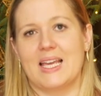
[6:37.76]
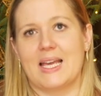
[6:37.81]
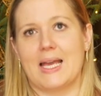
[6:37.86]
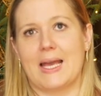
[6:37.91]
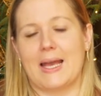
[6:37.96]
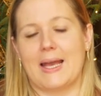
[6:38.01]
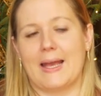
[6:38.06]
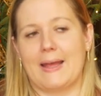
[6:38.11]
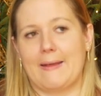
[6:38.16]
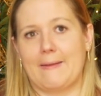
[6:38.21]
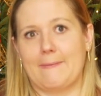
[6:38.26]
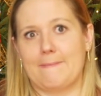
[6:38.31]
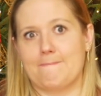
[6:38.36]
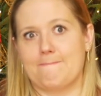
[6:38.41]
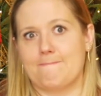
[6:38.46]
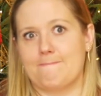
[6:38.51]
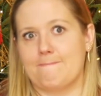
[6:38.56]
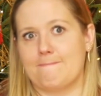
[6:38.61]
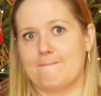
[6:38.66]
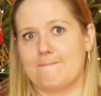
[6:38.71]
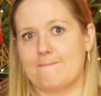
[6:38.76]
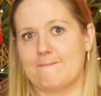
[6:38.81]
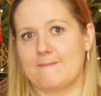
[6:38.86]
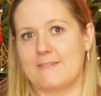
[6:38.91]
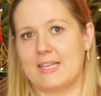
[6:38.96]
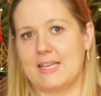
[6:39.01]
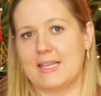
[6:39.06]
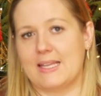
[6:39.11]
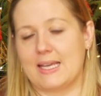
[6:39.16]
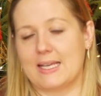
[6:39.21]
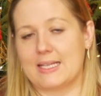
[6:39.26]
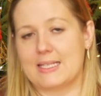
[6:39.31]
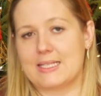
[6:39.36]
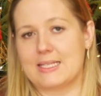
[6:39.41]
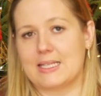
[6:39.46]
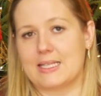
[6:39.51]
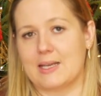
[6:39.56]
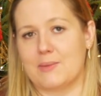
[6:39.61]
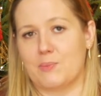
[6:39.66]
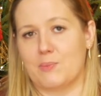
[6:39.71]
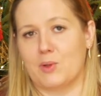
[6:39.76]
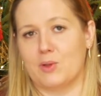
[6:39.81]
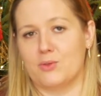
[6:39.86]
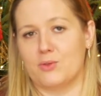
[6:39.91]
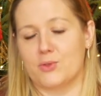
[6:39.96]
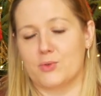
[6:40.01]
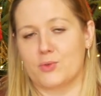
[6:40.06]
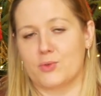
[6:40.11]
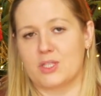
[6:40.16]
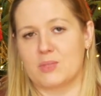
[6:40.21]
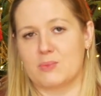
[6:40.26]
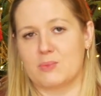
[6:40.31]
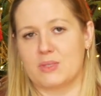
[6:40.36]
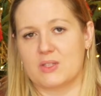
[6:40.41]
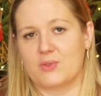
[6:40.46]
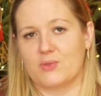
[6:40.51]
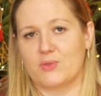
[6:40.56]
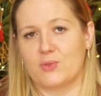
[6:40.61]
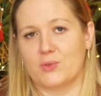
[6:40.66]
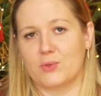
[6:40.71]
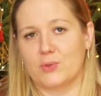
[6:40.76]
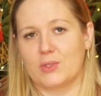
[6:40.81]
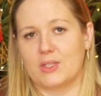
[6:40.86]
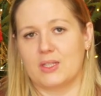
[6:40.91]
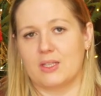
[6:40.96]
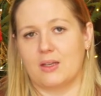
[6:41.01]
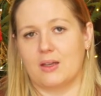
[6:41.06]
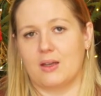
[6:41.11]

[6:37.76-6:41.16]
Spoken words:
The next Polish Christmas food